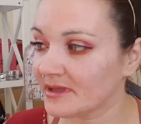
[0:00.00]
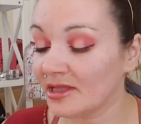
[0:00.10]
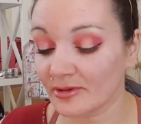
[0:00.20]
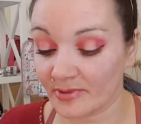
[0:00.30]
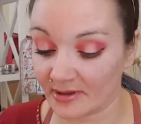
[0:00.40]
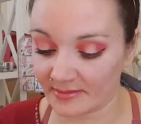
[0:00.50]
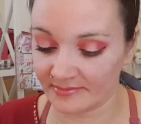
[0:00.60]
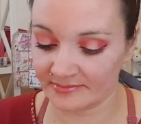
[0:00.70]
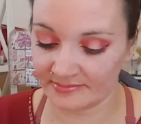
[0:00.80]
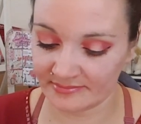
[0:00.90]

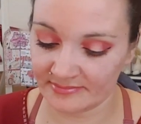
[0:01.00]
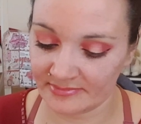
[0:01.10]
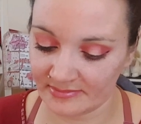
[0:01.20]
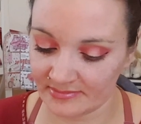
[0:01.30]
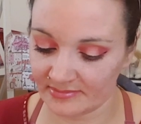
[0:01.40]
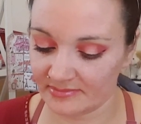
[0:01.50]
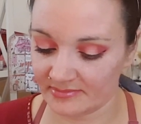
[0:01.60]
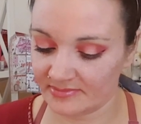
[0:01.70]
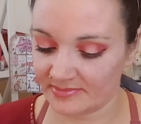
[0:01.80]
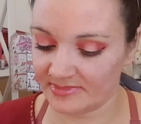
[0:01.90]
Colourpop,
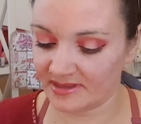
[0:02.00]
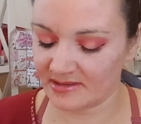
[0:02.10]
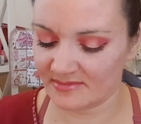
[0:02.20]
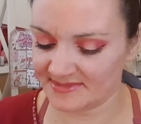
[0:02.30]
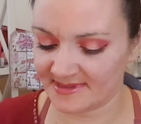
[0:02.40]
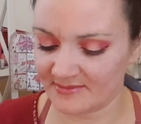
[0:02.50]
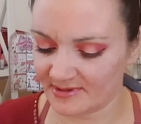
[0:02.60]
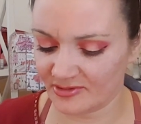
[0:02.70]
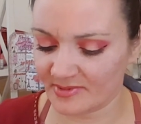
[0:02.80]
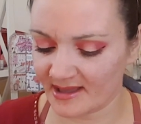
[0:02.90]
like almost
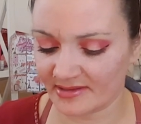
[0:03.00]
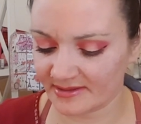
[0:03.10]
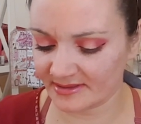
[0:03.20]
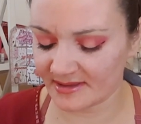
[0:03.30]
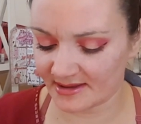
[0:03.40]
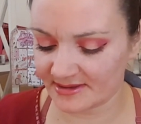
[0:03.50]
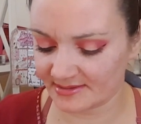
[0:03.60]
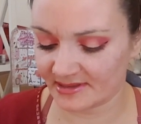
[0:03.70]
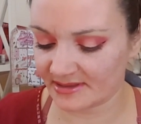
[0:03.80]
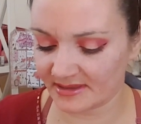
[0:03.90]
every other palette, like I
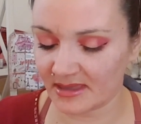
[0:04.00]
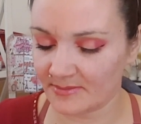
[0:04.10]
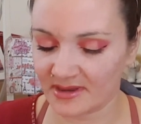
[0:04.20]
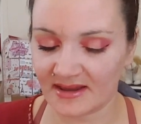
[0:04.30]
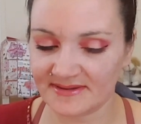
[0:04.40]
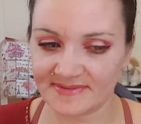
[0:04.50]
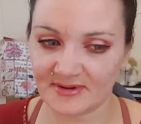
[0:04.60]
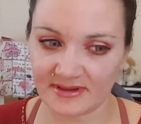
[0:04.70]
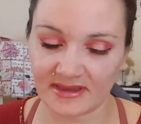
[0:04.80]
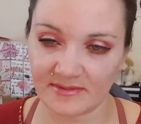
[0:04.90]
didn't like. I mean, I just
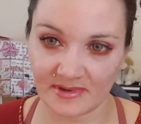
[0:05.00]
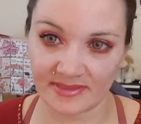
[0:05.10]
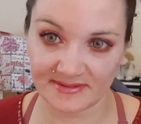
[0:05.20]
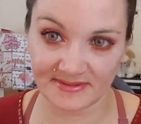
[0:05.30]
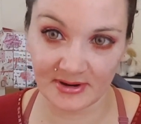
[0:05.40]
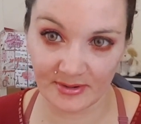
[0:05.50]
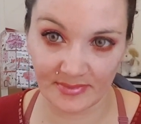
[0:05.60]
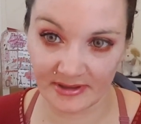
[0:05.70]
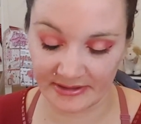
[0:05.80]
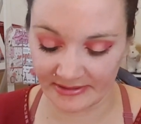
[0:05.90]
started getting mine this year,
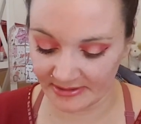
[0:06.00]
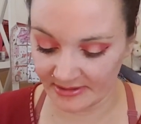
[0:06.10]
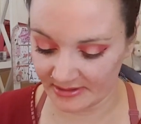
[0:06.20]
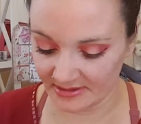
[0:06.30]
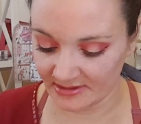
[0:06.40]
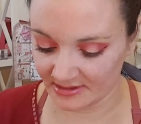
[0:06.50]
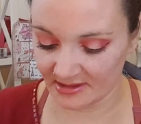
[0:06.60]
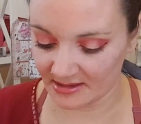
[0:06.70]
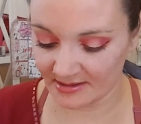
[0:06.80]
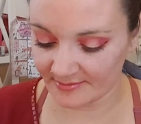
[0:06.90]
but
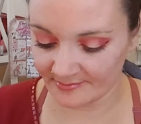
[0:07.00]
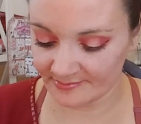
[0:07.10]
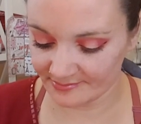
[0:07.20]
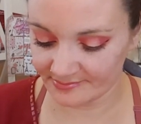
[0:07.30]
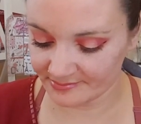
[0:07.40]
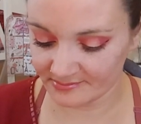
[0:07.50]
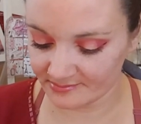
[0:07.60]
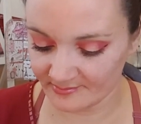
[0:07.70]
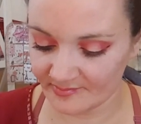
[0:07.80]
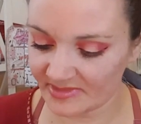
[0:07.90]

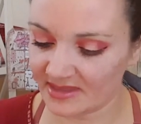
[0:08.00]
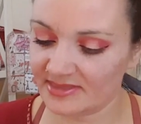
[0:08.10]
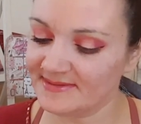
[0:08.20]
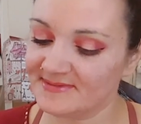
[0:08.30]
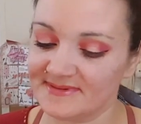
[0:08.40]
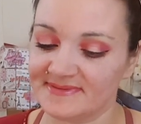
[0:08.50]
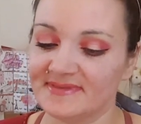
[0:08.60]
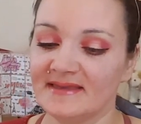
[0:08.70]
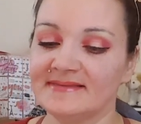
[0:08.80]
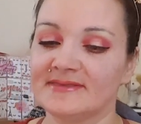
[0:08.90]
they're
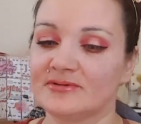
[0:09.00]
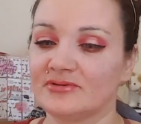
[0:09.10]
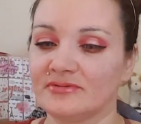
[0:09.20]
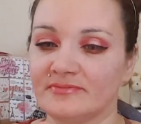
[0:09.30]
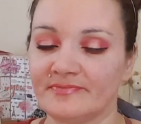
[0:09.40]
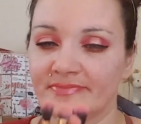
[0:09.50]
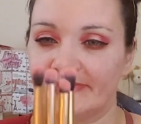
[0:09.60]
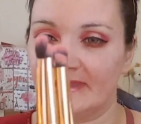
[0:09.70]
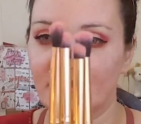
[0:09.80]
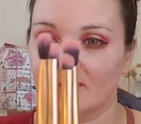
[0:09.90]
just nice little.
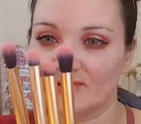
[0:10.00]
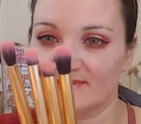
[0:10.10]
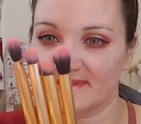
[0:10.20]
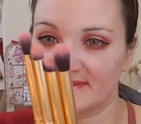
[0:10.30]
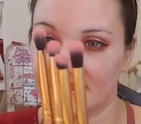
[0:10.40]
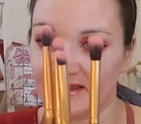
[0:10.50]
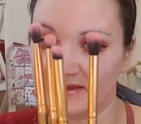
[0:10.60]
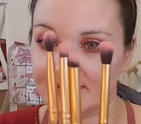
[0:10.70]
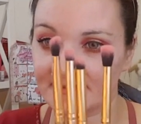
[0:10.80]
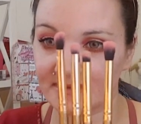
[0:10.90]
Of course, they stain
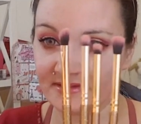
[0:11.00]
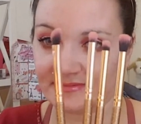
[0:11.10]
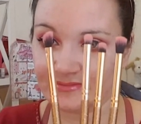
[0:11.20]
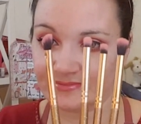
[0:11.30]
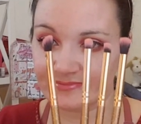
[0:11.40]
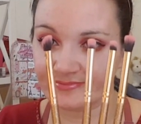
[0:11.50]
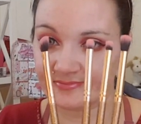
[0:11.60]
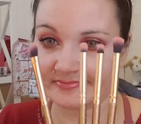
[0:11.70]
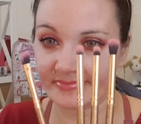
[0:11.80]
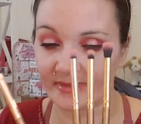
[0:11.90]
easy,
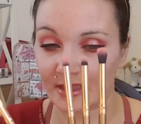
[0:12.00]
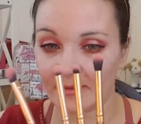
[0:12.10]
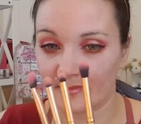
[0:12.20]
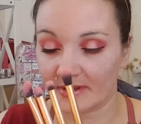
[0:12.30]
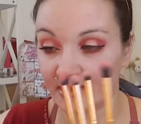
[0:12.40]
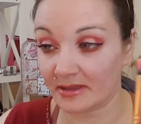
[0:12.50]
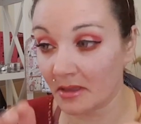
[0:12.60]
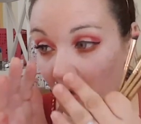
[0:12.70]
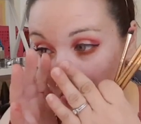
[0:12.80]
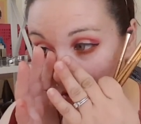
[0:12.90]

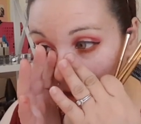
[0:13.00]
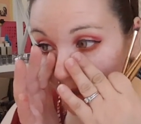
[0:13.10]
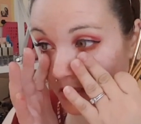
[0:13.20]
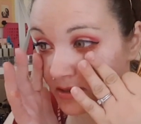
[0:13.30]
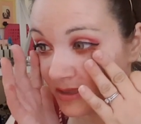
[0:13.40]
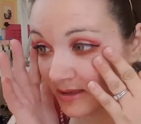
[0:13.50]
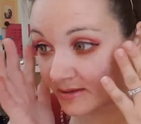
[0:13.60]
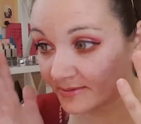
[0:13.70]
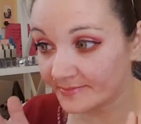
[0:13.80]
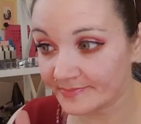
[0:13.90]
but yeah,
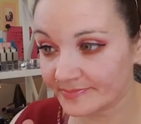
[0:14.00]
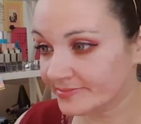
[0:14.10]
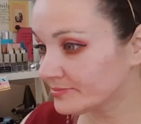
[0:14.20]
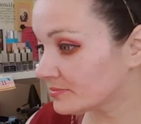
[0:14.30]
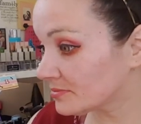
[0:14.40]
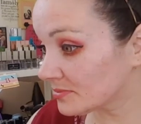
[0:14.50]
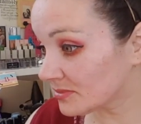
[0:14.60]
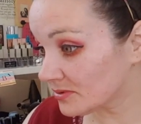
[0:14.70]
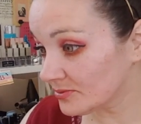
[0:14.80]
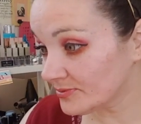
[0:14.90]

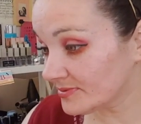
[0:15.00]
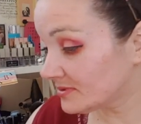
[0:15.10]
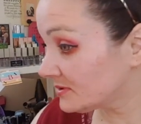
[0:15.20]
they're